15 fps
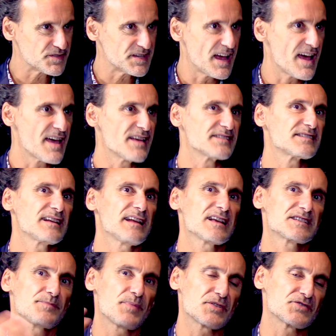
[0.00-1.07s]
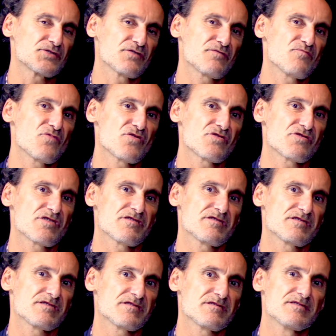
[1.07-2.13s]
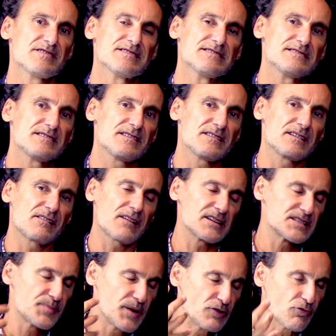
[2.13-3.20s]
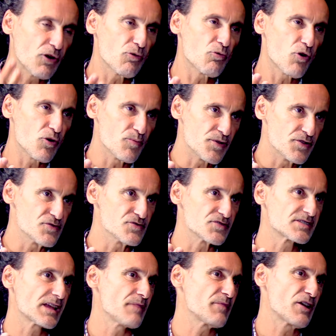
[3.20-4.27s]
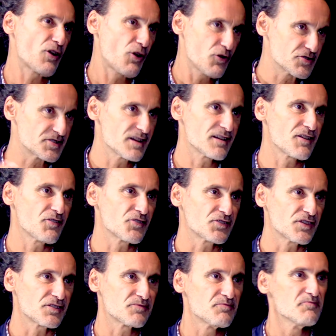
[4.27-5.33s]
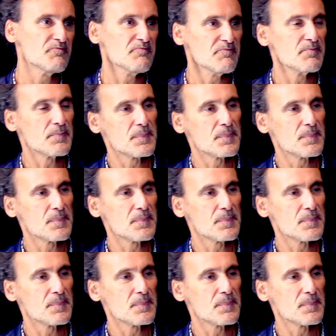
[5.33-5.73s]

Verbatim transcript: of science and aspects of more spiritual worldviews coming closer and closer. I